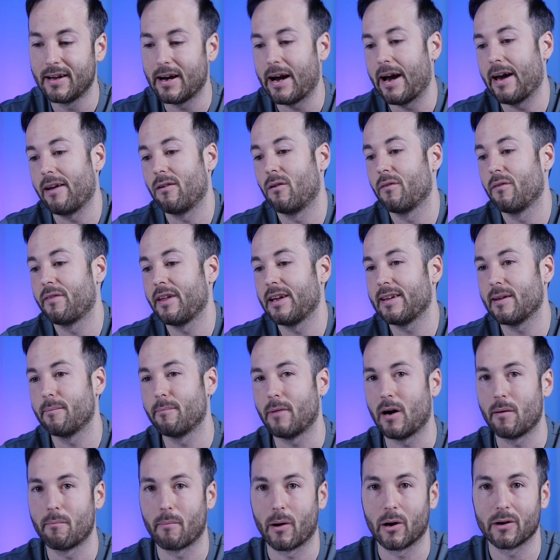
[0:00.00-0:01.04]
I don't think
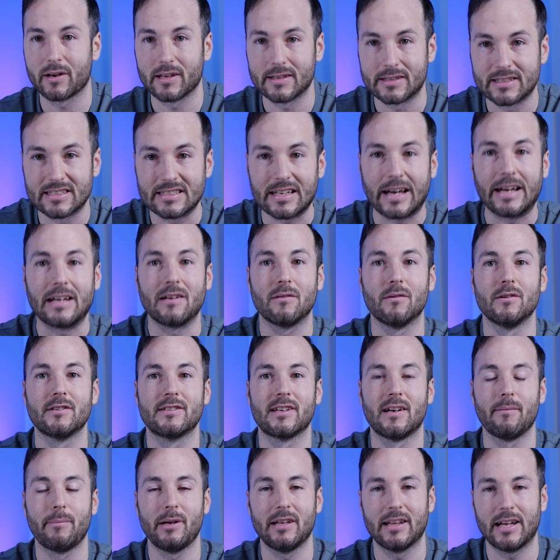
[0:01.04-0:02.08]
a market cycle is
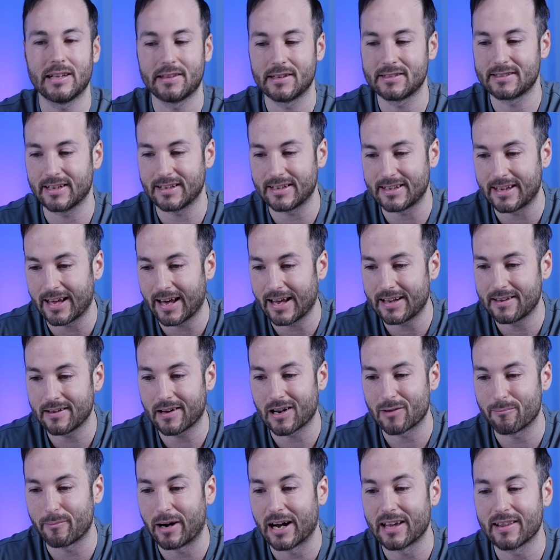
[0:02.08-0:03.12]
gonna be like this again, not
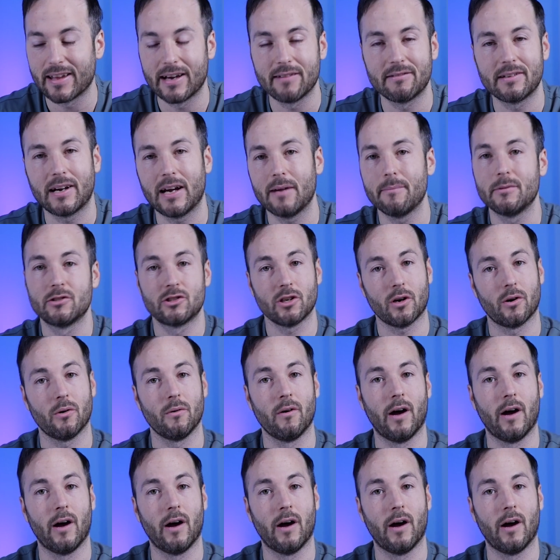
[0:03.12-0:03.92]
in my lifetime. So